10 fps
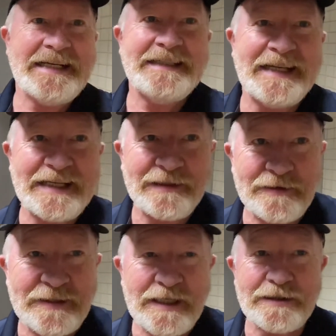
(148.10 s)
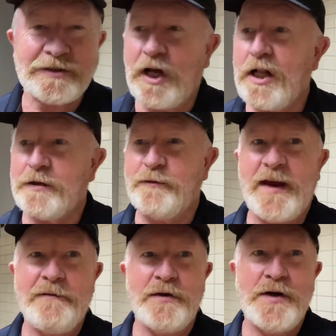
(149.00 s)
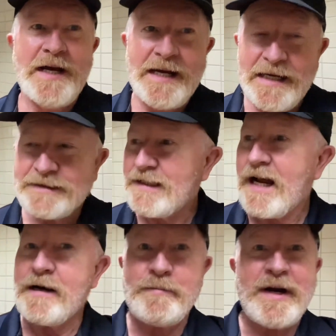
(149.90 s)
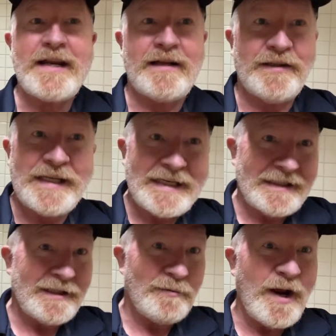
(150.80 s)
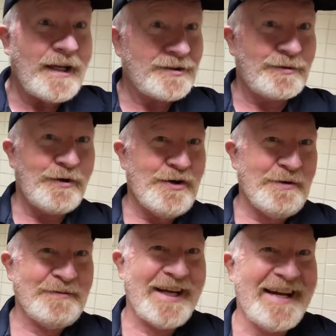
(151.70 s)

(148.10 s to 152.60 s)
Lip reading: did us all a favor. It's got everybody cleaning the restrooms.